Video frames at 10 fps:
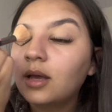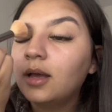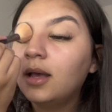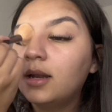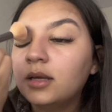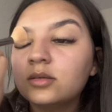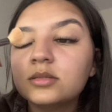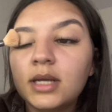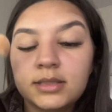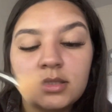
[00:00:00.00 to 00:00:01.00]
and I use
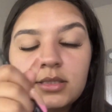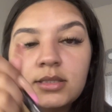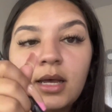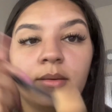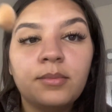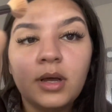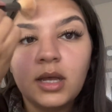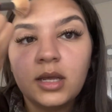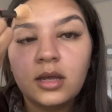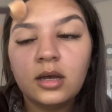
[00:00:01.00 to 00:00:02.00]
that to set
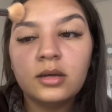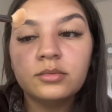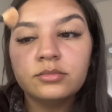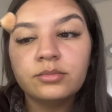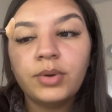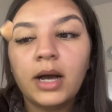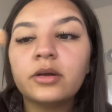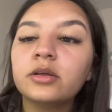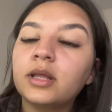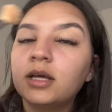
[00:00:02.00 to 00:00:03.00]
my
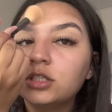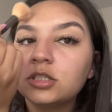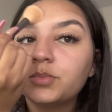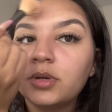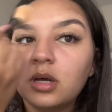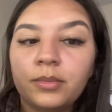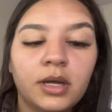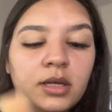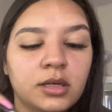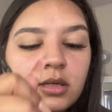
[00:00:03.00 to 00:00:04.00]
powder that I just put on
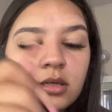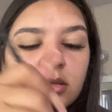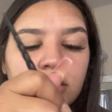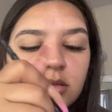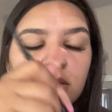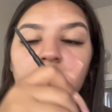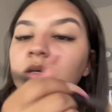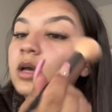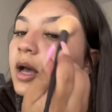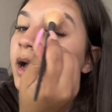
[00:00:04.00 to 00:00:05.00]
my
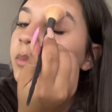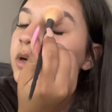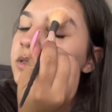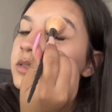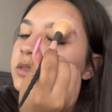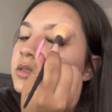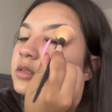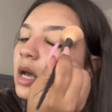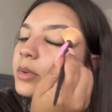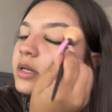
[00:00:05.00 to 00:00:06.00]
eyebrows.
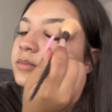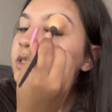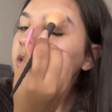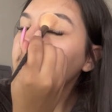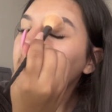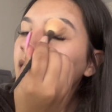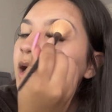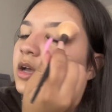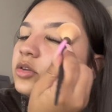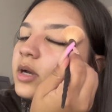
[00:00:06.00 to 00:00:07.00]
I mean,
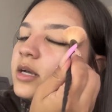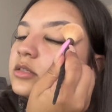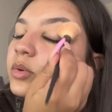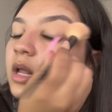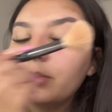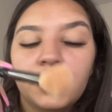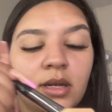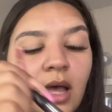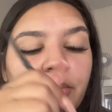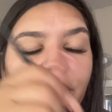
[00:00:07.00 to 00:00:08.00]
you guys know what I mean.
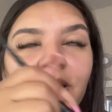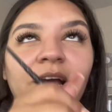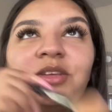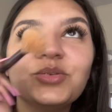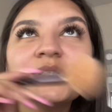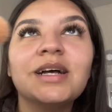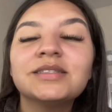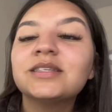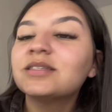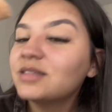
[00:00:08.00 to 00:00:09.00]
I use that
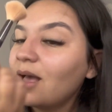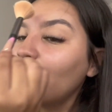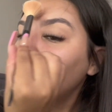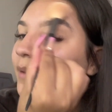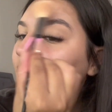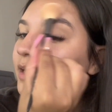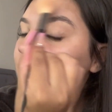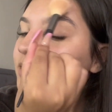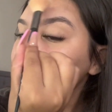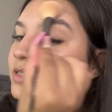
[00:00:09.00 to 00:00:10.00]
to set my
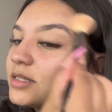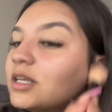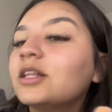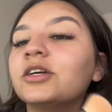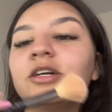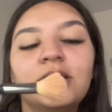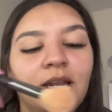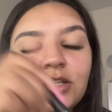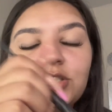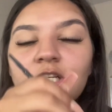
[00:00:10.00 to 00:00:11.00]
concealer that
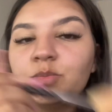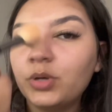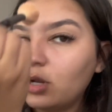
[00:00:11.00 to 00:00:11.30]
I just put